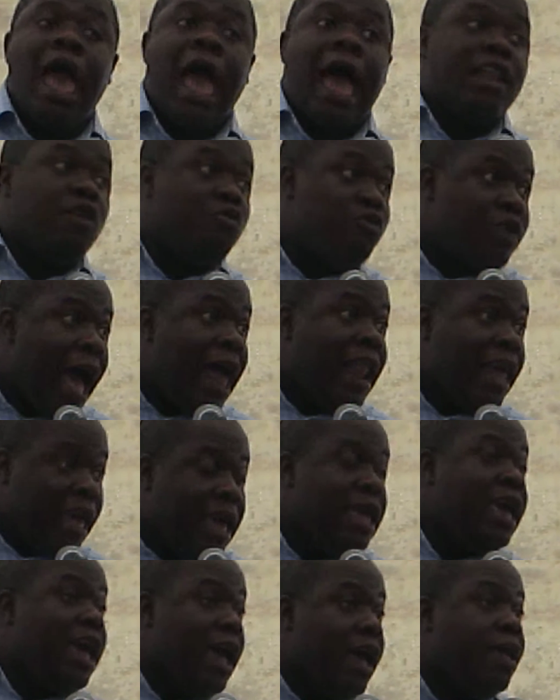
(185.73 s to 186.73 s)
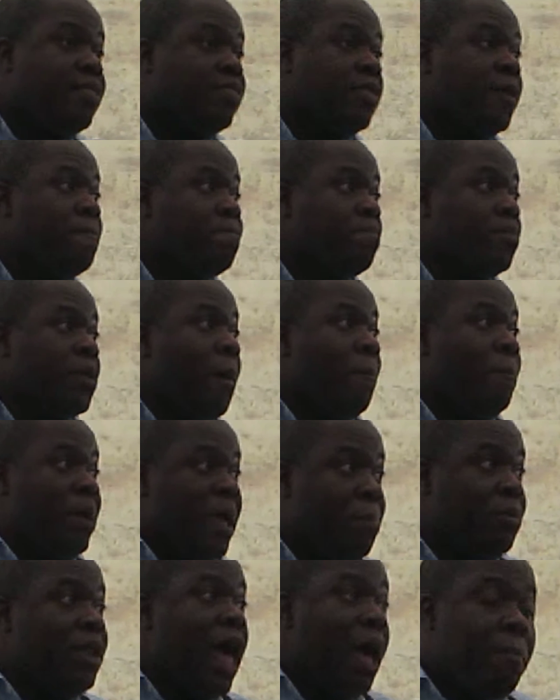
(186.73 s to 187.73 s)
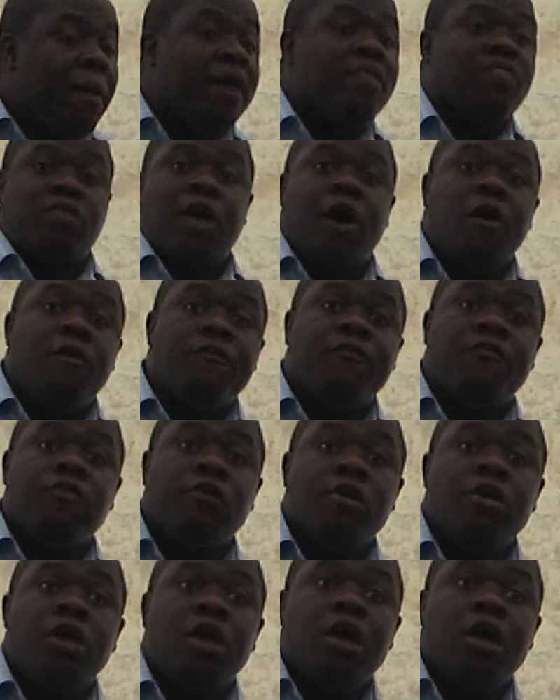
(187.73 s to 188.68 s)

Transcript: And the reality is, people like myself,